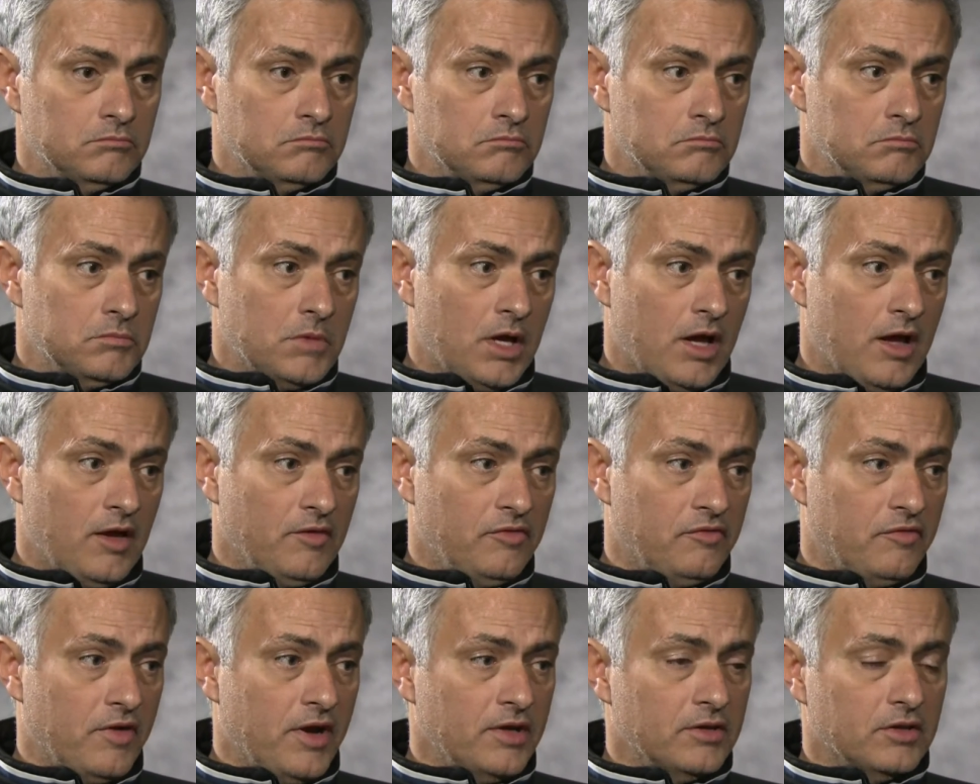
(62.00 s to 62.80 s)
I
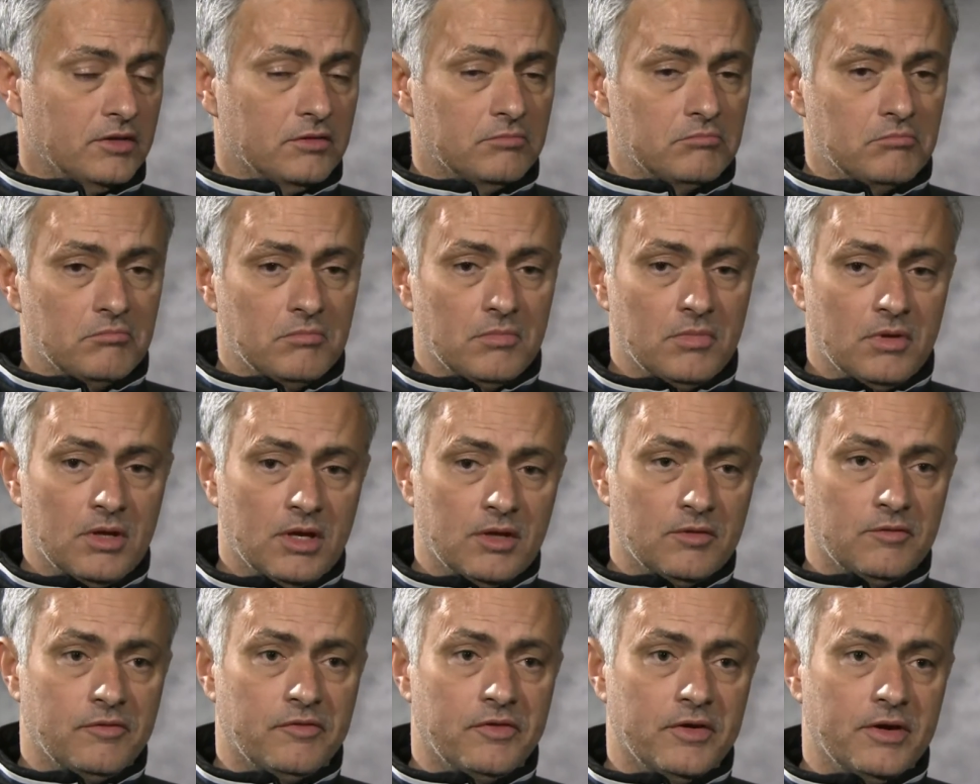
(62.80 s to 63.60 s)
find
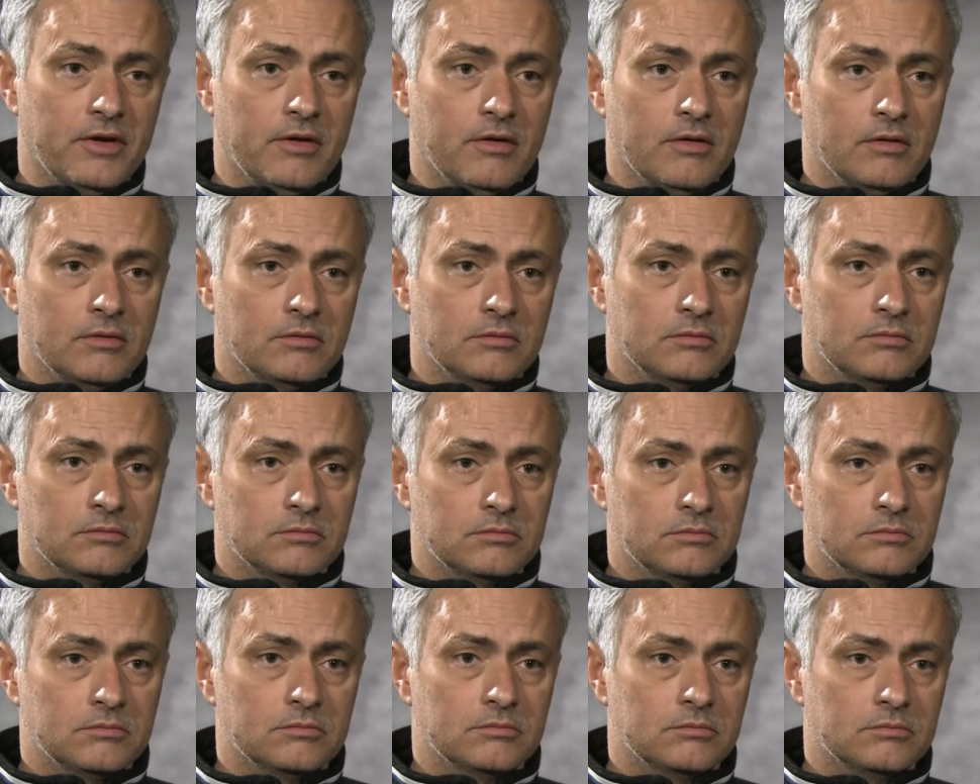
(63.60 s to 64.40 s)
unfair.
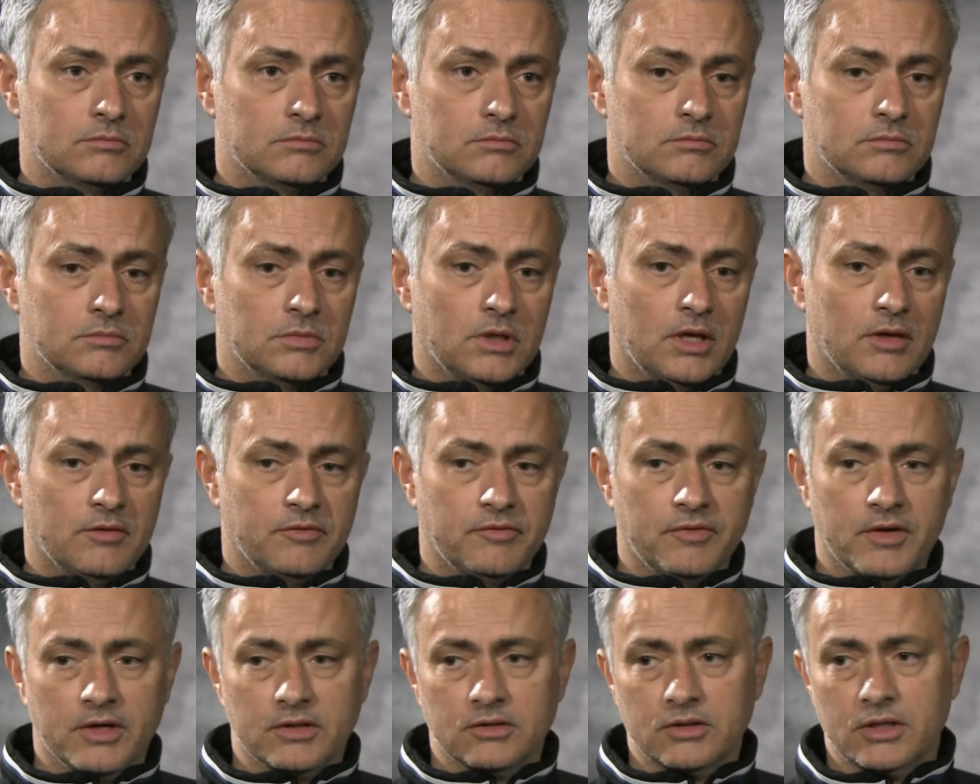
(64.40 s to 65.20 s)
I
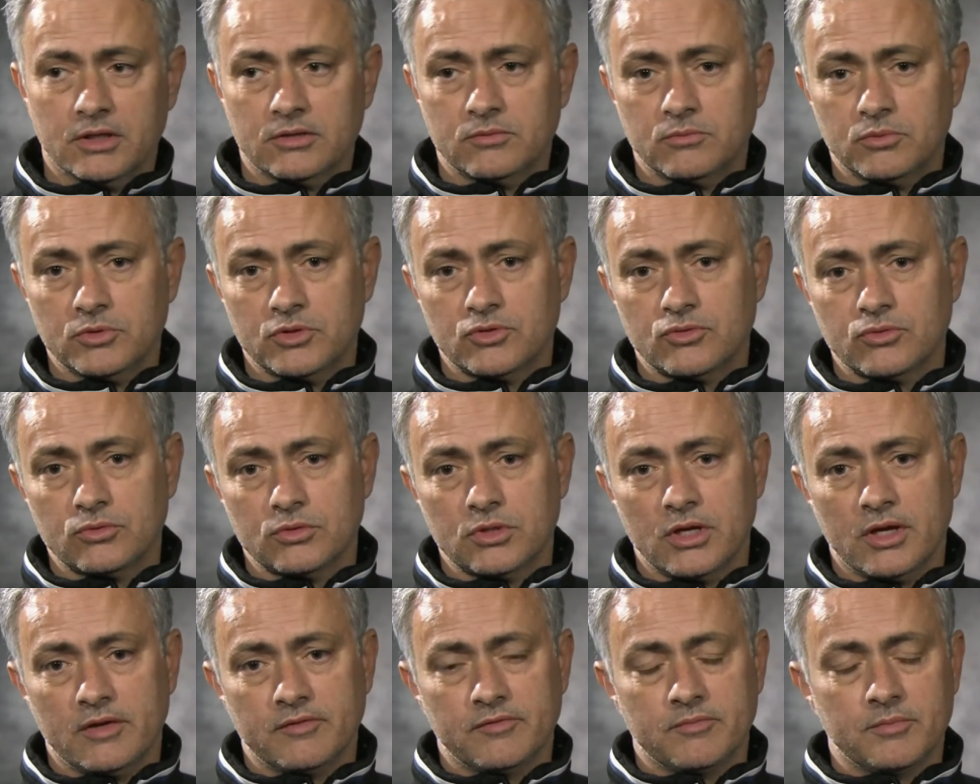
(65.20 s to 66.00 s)
find that we should
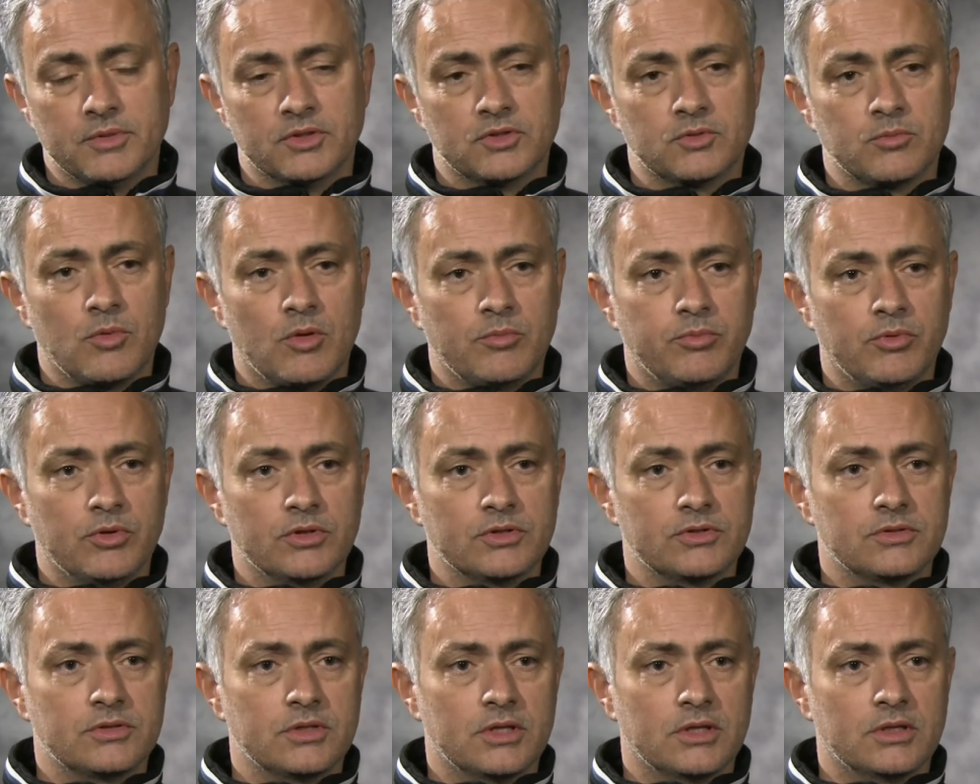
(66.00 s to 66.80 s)
have much more
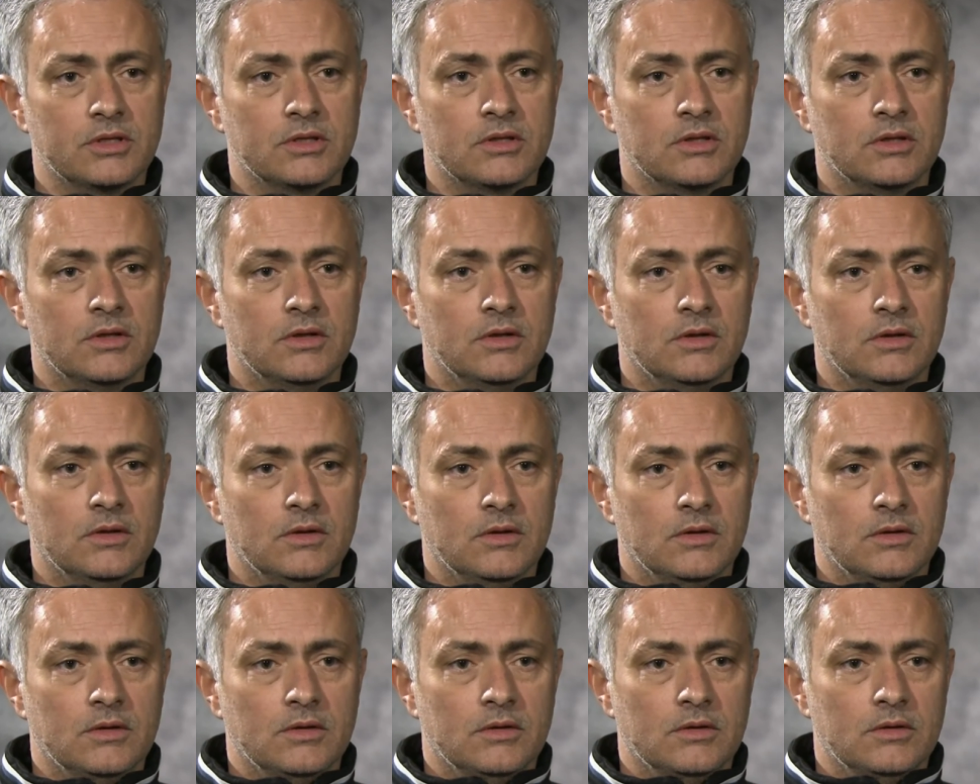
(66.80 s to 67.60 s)
points than
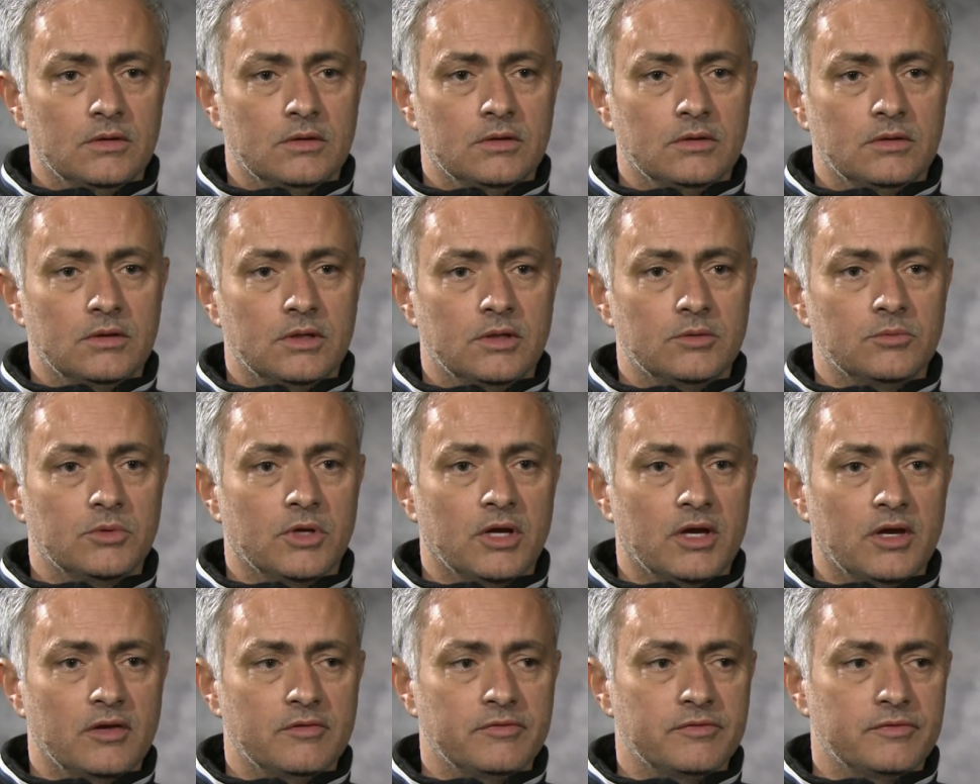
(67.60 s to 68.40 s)
we
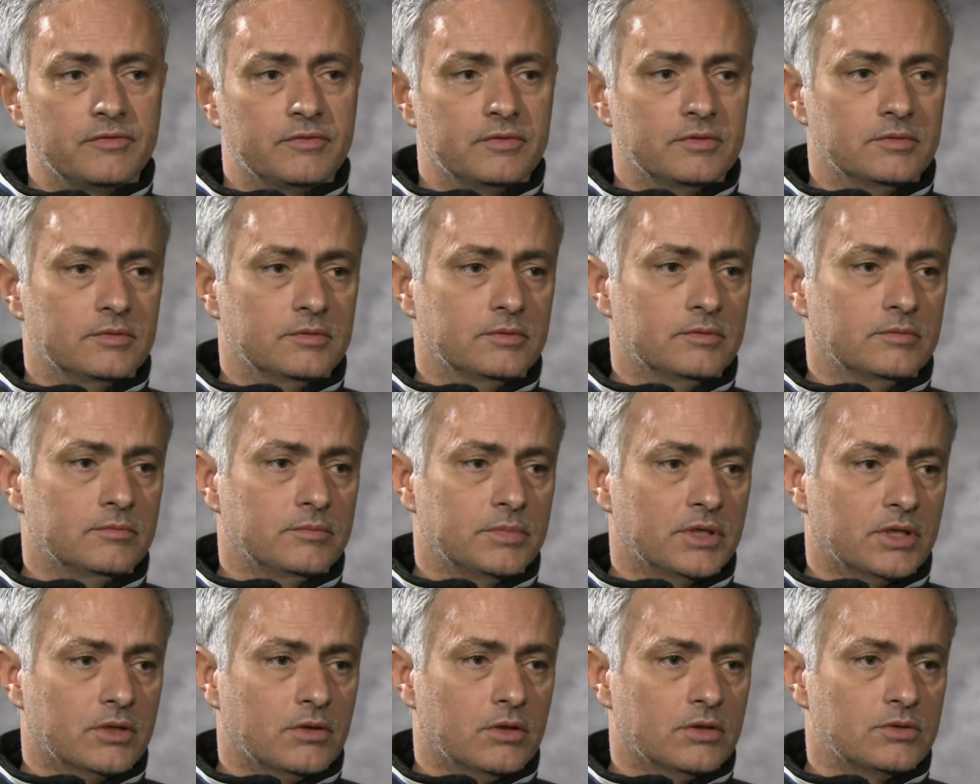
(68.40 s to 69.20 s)
have,
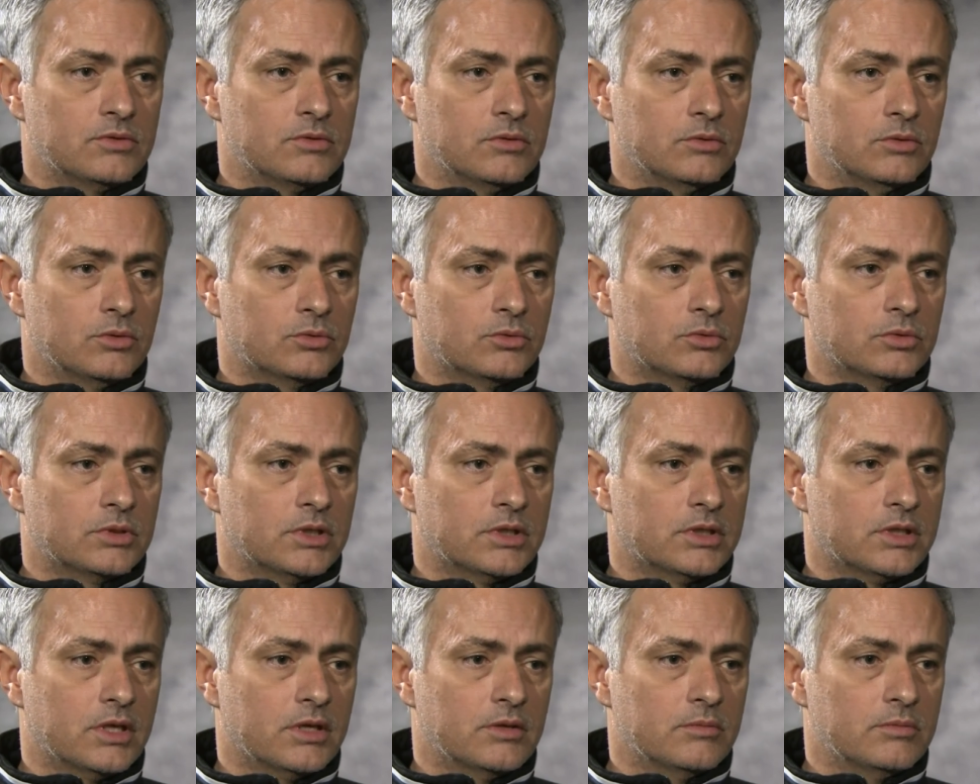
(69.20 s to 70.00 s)
because you look to the
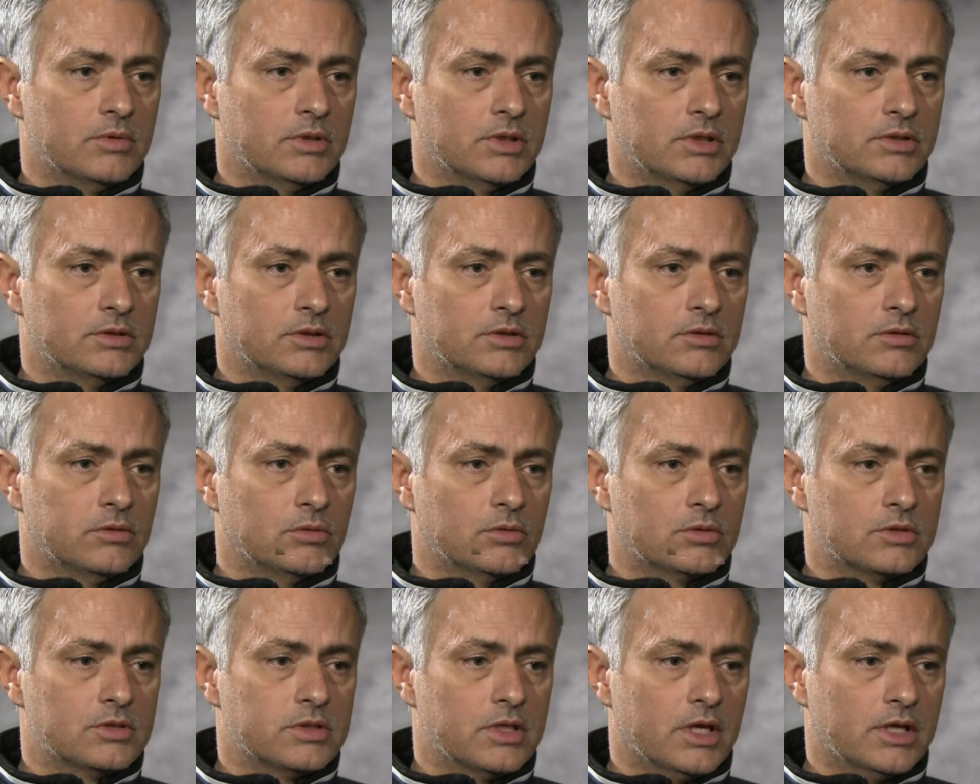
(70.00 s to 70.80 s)
table and it
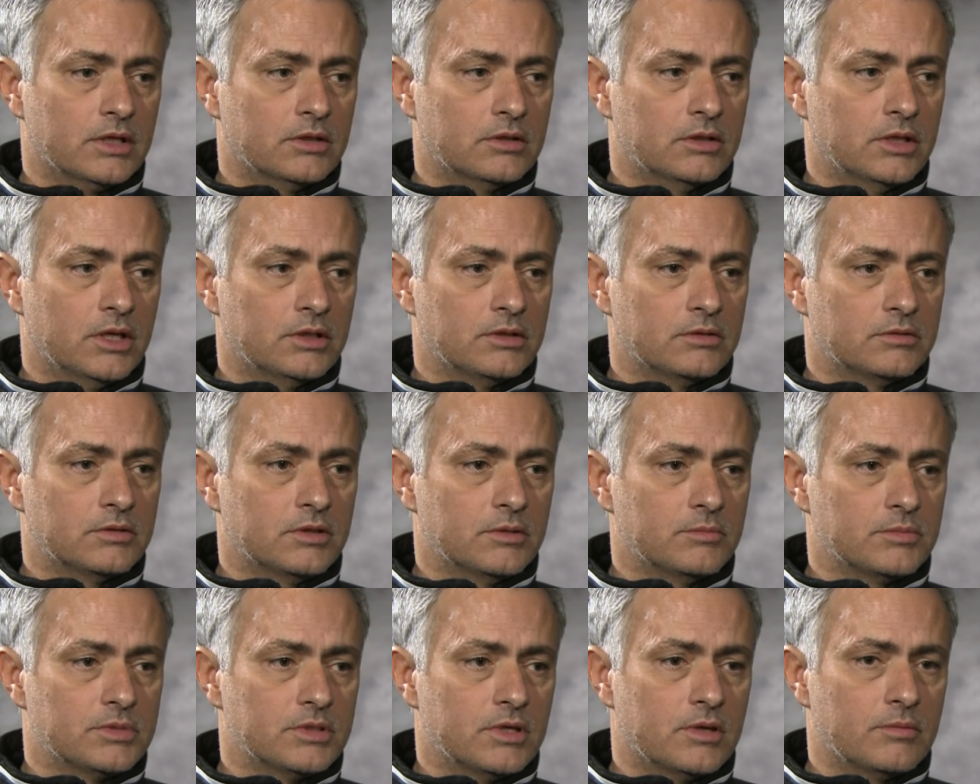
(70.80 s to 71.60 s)
looks like the other
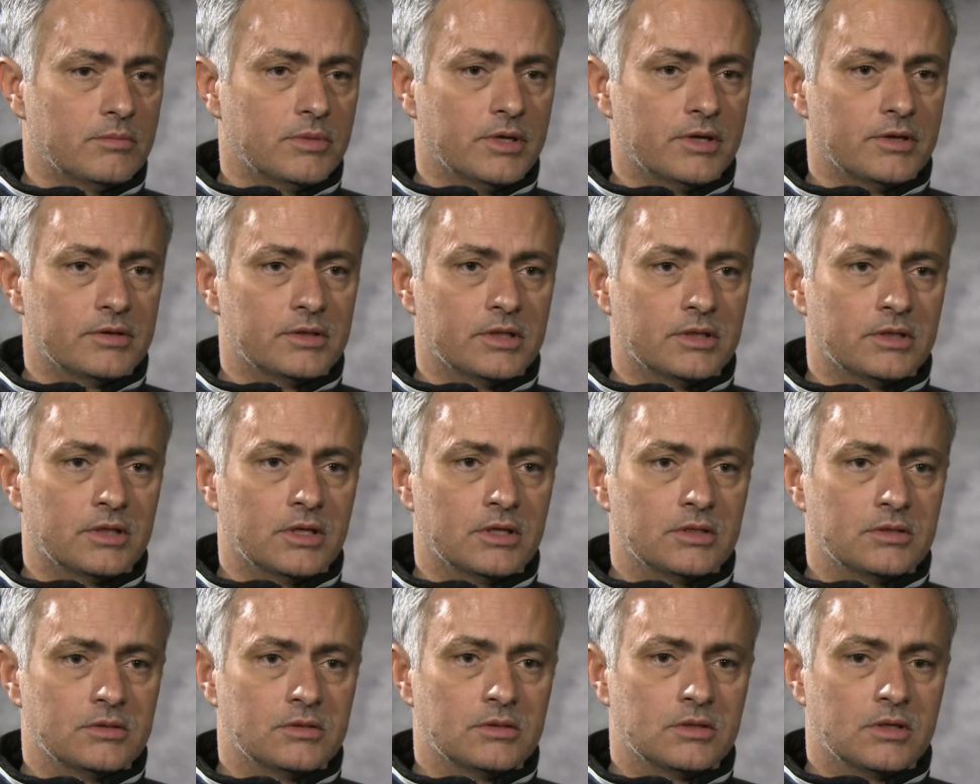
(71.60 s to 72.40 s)
teams are better than
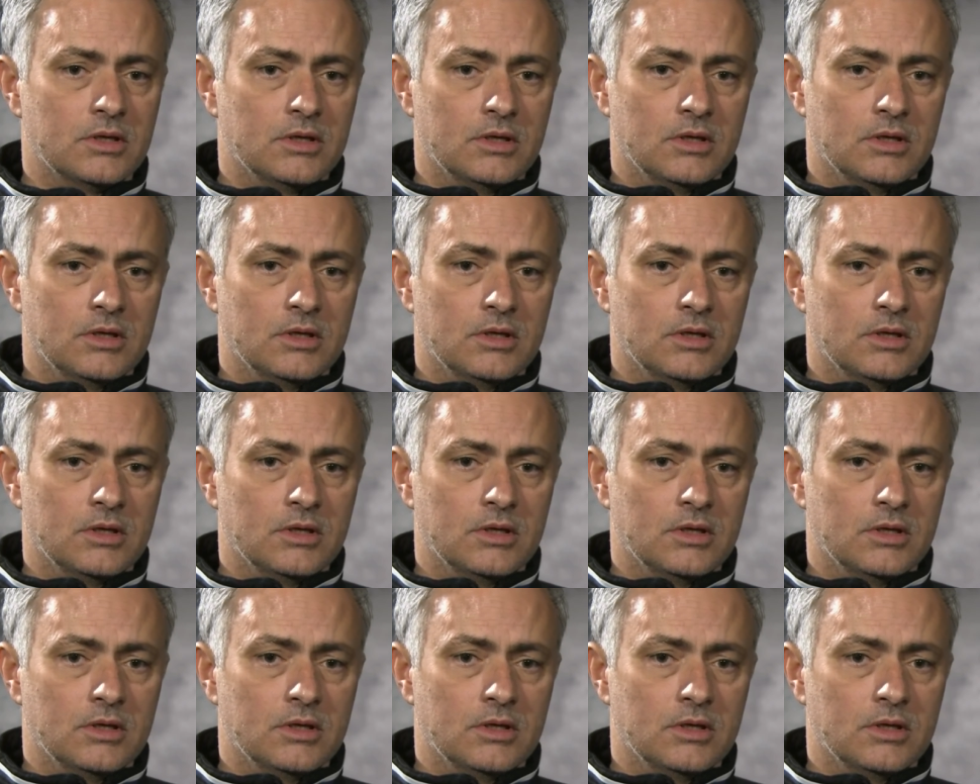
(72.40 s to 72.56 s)
us,